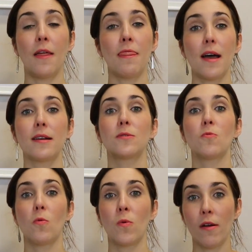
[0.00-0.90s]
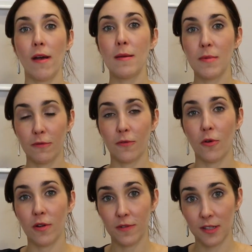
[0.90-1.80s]
And that is what we're aiming
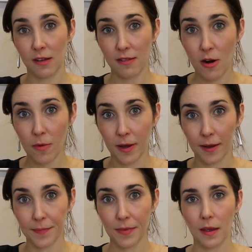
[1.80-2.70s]
for in physiotherapy.